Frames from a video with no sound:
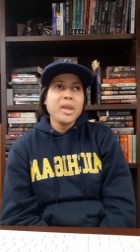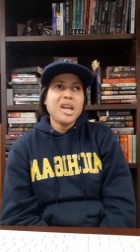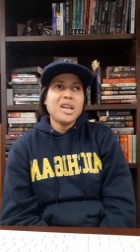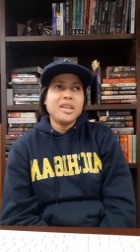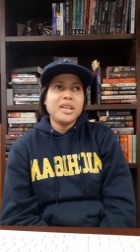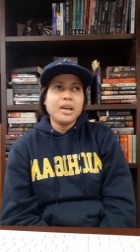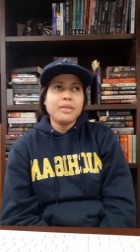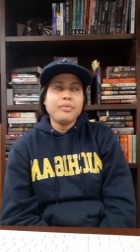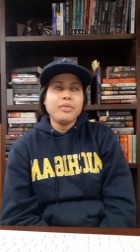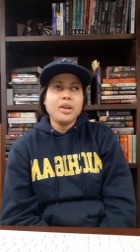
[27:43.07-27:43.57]

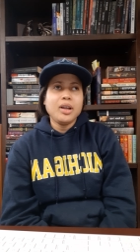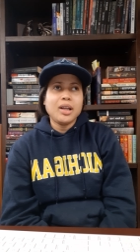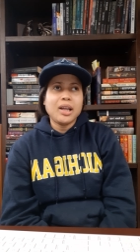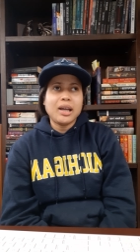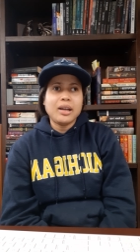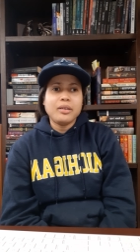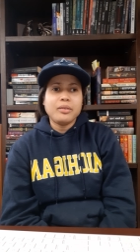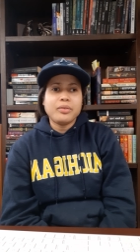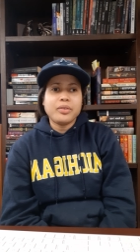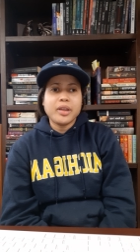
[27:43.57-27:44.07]
definitely a
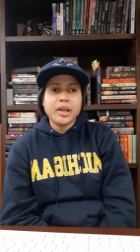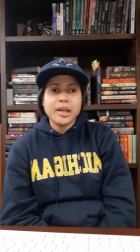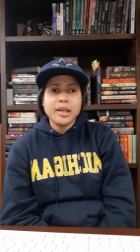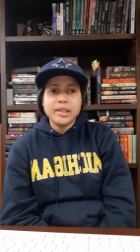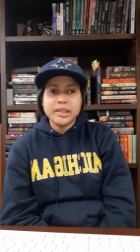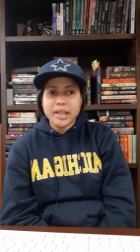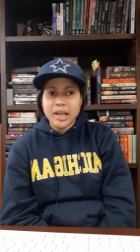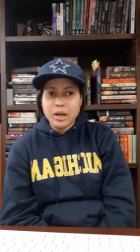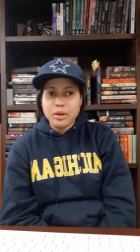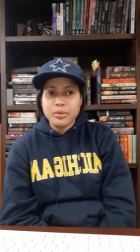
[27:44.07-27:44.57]
lot of
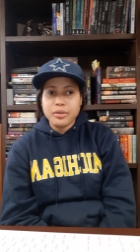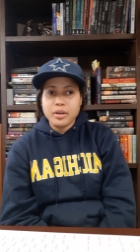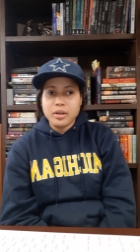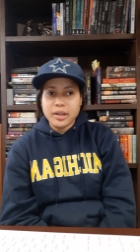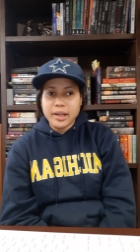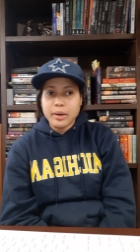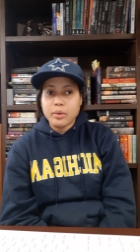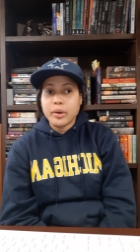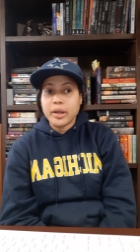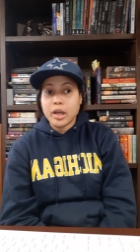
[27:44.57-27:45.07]
things out there
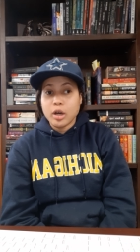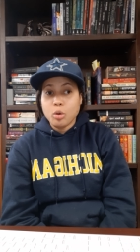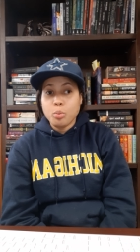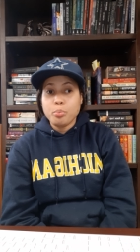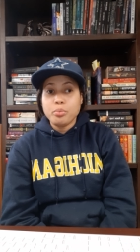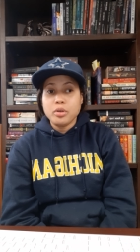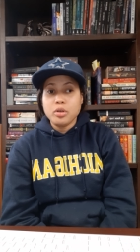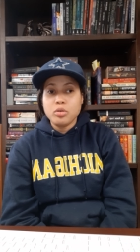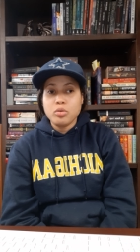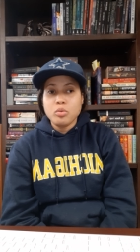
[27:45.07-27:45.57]
that will
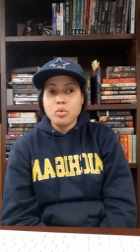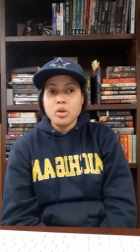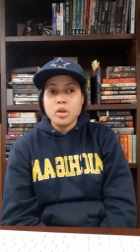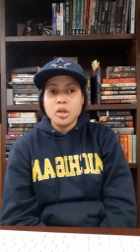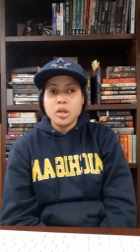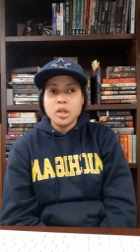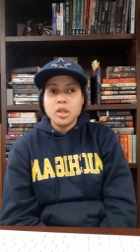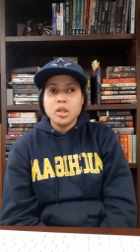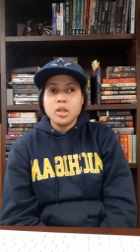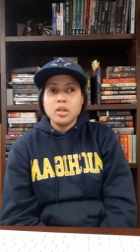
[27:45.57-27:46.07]
help you
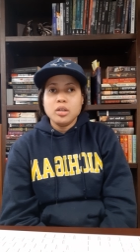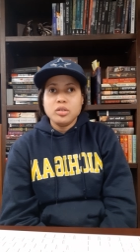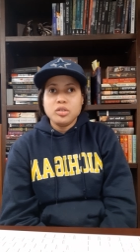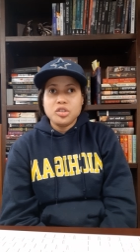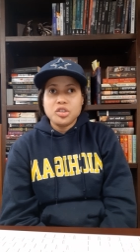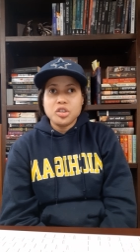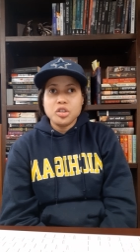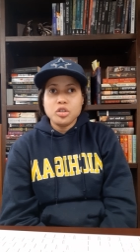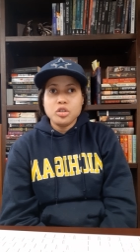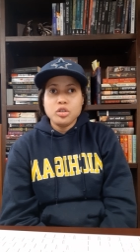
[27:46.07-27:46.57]

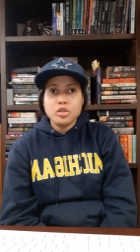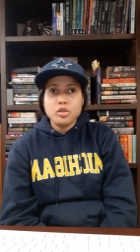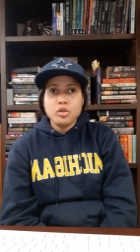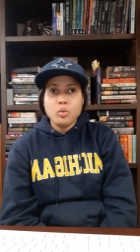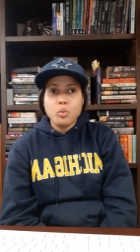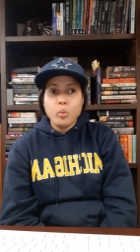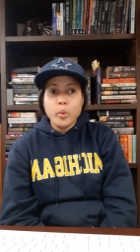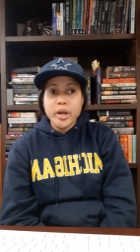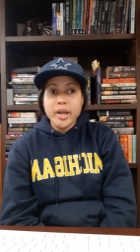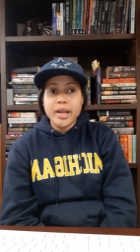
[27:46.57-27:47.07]
to
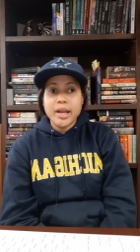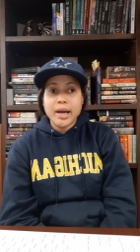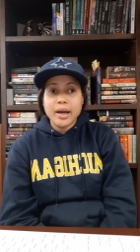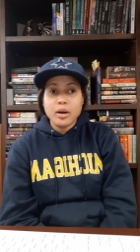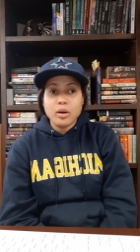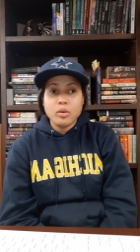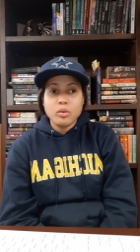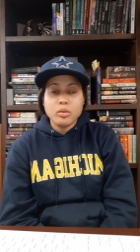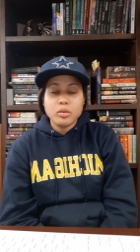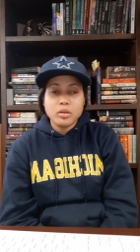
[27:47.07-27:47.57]
weed
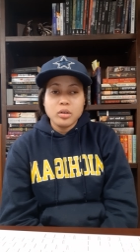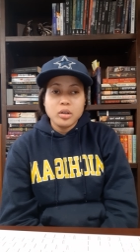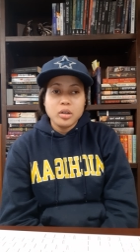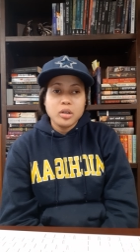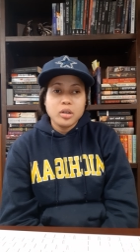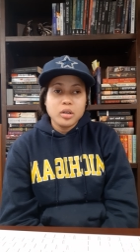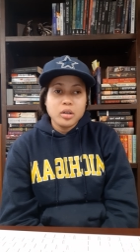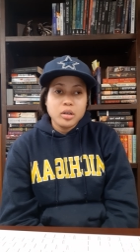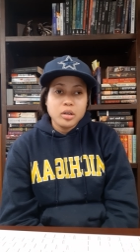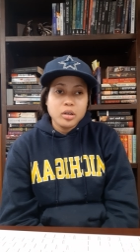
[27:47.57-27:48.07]
out
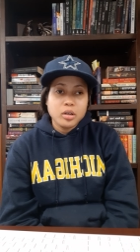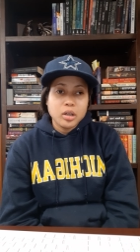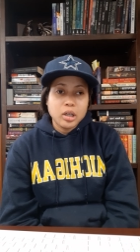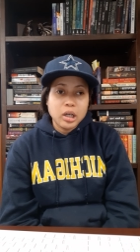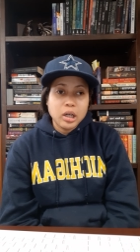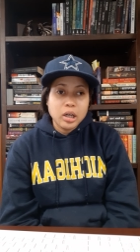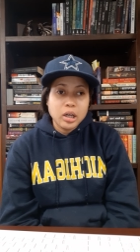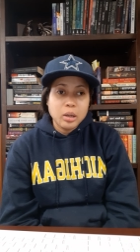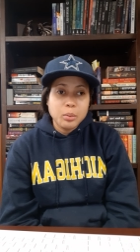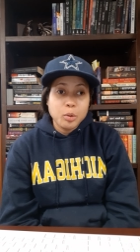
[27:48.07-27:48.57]

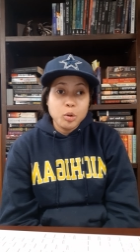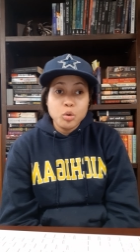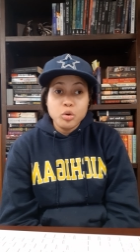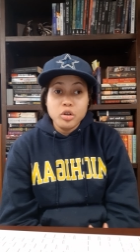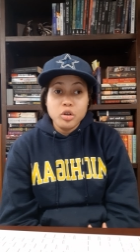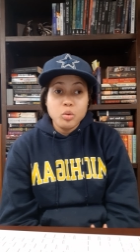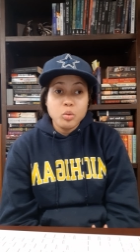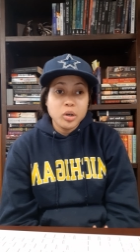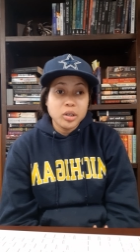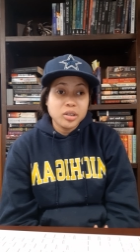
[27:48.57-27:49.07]
Um, who
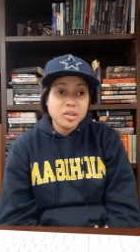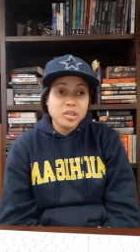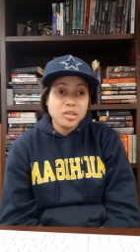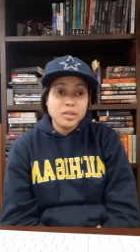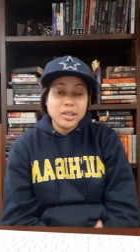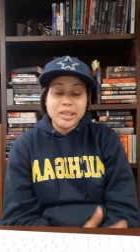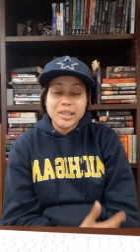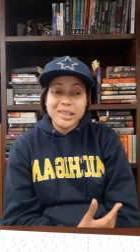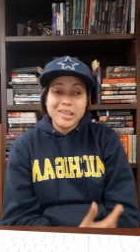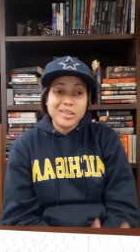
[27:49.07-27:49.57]
you want to
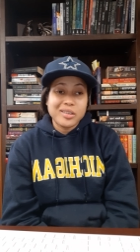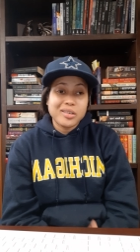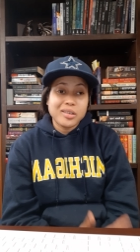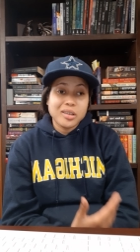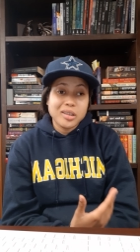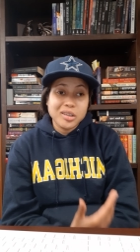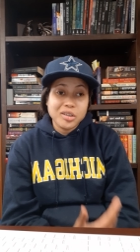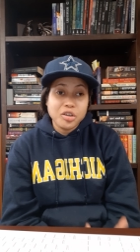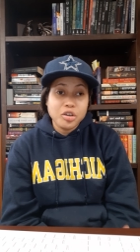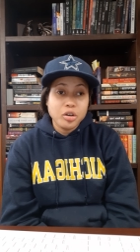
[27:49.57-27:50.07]
send a,
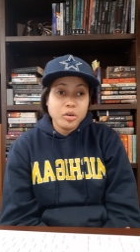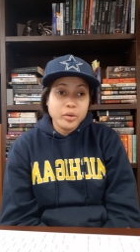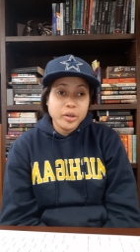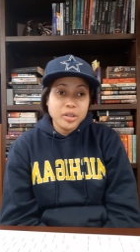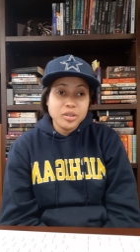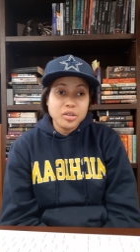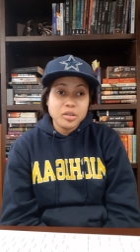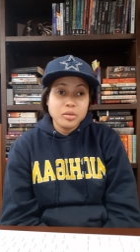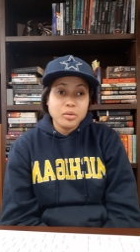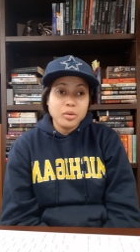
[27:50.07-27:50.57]
a query
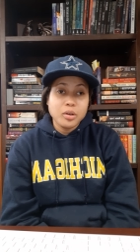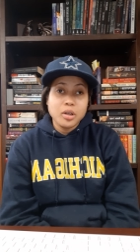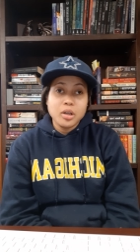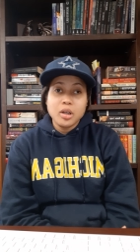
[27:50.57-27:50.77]
to.